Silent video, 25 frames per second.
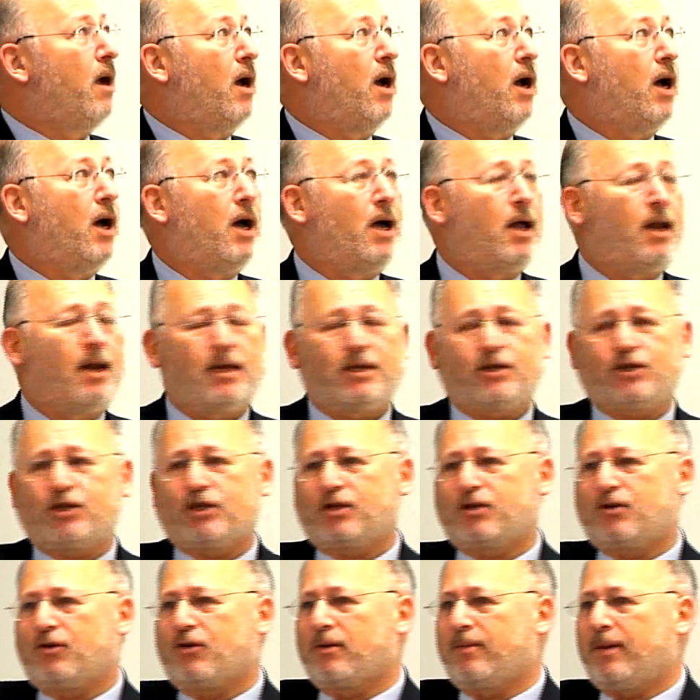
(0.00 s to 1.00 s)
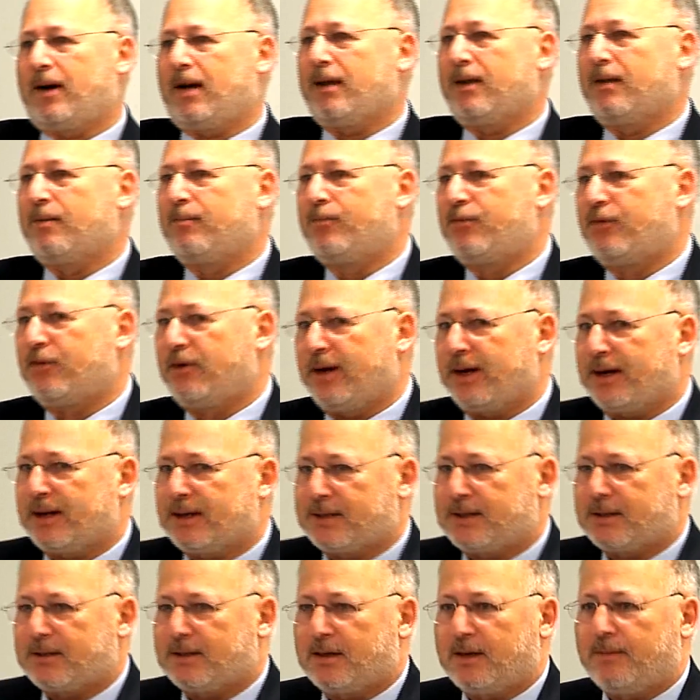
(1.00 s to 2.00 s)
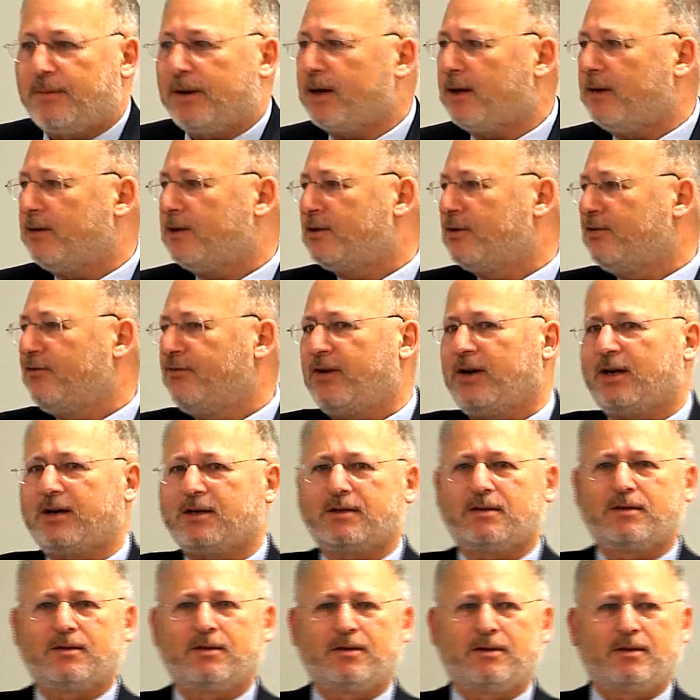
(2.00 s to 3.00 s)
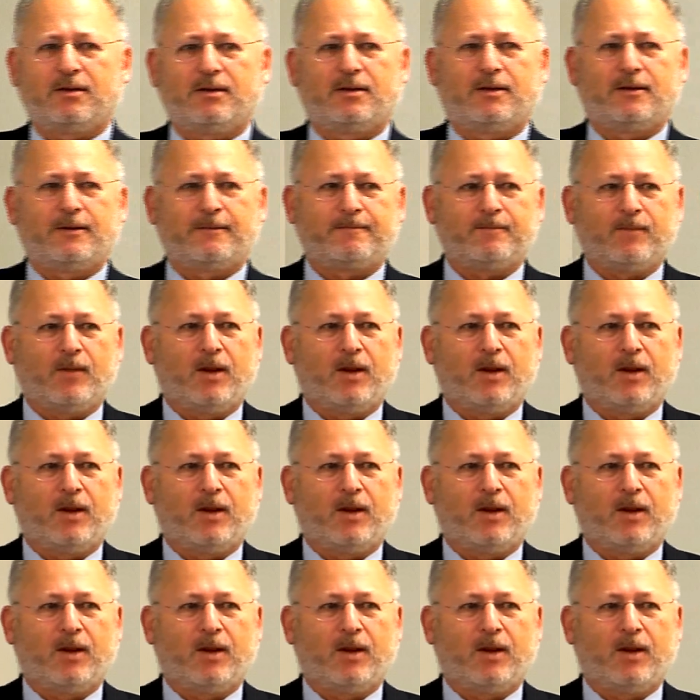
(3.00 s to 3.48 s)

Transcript: Uh, let's just talk about the BRICS. Am I going too fast? No.